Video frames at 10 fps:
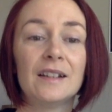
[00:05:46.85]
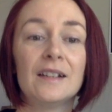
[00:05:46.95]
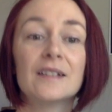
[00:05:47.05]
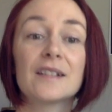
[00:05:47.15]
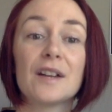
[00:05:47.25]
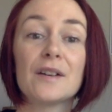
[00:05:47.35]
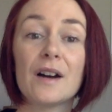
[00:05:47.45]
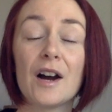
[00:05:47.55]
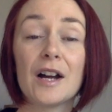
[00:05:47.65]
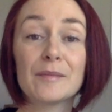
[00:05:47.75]
So
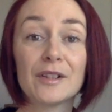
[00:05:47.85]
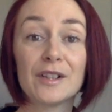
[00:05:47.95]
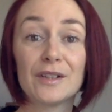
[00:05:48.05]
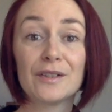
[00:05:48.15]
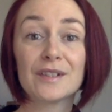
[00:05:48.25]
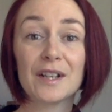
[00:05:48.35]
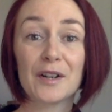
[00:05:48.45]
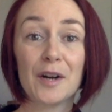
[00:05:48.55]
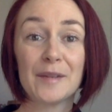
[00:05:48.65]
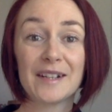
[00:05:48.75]
I'm going to use a
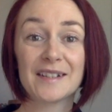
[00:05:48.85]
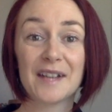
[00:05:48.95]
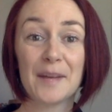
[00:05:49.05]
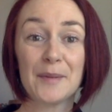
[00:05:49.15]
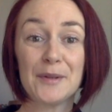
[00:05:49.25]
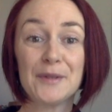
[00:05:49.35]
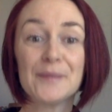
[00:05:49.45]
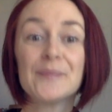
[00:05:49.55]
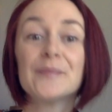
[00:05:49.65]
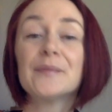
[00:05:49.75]
common example,
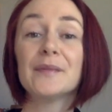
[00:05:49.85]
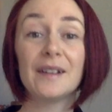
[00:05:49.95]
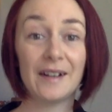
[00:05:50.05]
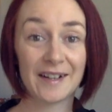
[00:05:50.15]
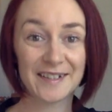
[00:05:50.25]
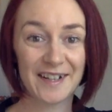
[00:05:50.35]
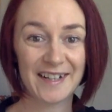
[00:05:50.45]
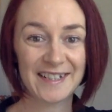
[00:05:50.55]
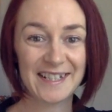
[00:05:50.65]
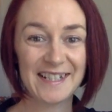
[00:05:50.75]

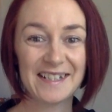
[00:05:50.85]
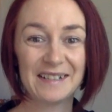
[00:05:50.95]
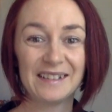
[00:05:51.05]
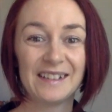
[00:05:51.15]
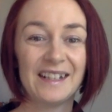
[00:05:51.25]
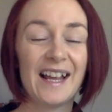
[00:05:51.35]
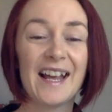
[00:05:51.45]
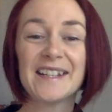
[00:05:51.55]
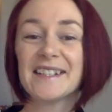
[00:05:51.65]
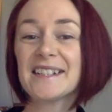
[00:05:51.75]
anxiety,
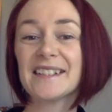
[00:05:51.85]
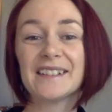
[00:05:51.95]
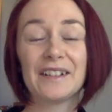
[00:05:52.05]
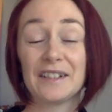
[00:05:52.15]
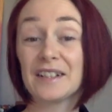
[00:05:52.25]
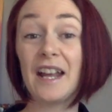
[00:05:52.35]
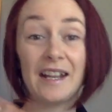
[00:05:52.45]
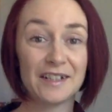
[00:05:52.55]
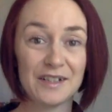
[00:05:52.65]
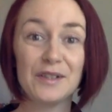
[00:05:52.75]
and
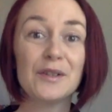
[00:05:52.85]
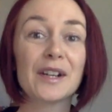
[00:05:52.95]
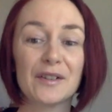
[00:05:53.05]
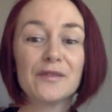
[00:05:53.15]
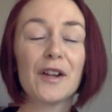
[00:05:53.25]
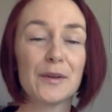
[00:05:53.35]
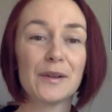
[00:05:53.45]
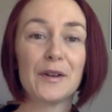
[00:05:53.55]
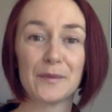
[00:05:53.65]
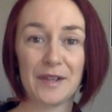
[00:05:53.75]
you can follow
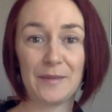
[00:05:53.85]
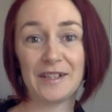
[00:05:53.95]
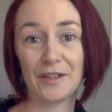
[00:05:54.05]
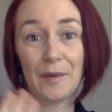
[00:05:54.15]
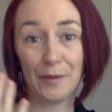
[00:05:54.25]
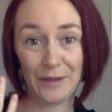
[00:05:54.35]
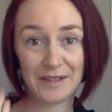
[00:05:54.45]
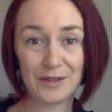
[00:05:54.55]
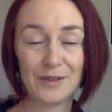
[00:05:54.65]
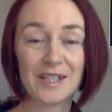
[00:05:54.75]
along with me. So I'm going
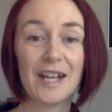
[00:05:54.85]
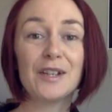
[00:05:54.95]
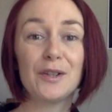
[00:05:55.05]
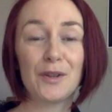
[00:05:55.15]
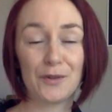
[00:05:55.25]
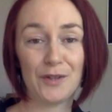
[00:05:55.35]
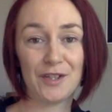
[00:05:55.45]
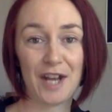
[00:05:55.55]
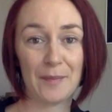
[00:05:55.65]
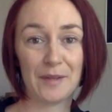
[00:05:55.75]
to take you through the
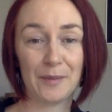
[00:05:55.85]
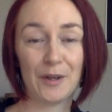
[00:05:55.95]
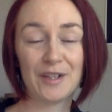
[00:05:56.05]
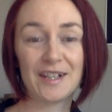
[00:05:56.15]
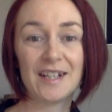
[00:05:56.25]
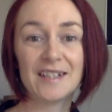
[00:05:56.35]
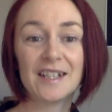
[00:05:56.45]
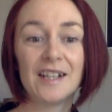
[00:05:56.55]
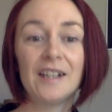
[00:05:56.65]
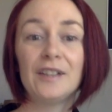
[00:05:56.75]
tapping process.
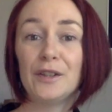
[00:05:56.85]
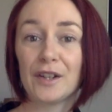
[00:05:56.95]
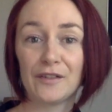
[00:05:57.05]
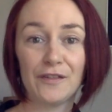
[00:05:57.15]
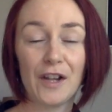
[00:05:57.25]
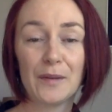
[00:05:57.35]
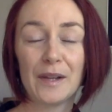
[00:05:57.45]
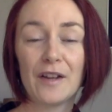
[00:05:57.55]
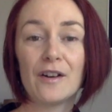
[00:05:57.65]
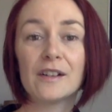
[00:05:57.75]
You can follow
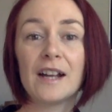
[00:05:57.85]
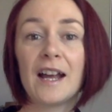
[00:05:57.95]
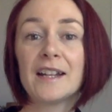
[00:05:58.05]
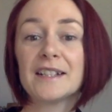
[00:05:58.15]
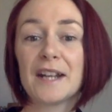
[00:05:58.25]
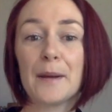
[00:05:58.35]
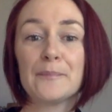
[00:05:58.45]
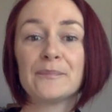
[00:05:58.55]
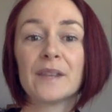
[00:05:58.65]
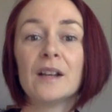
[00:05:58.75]
along,
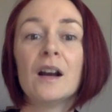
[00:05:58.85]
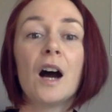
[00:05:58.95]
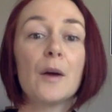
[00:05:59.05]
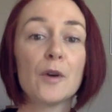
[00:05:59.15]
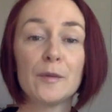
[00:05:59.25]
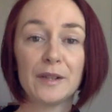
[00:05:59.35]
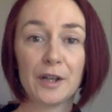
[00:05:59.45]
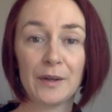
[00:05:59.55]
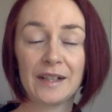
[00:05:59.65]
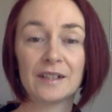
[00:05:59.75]
and I won't be
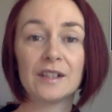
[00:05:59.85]
going